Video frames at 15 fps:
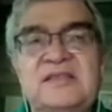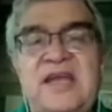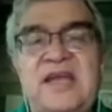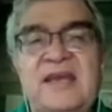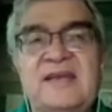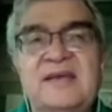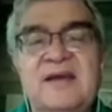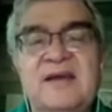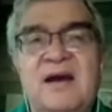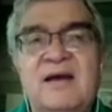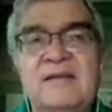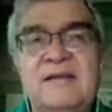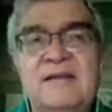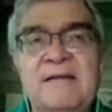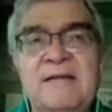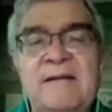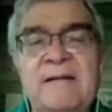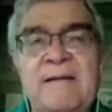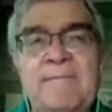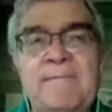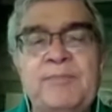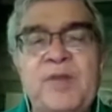taken on
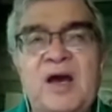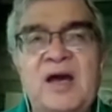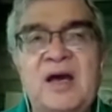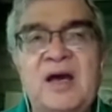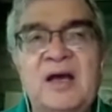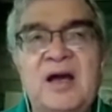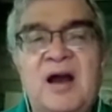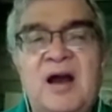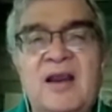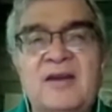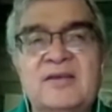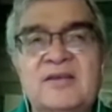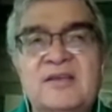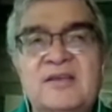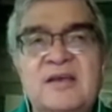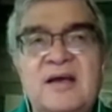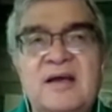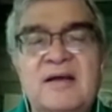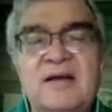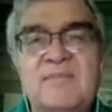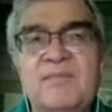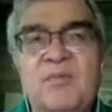art
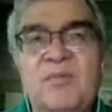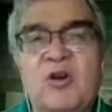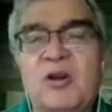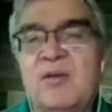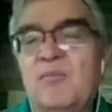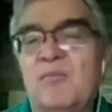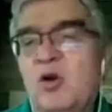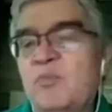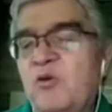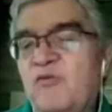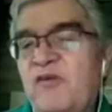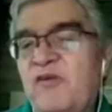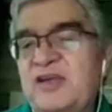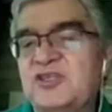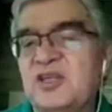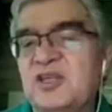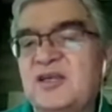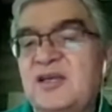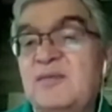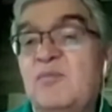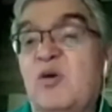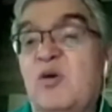more
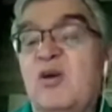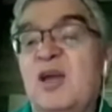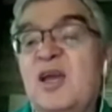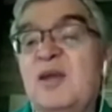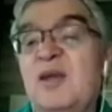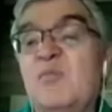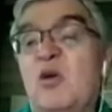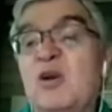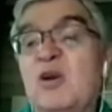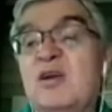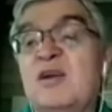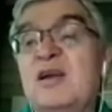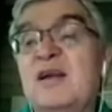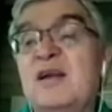professionally and more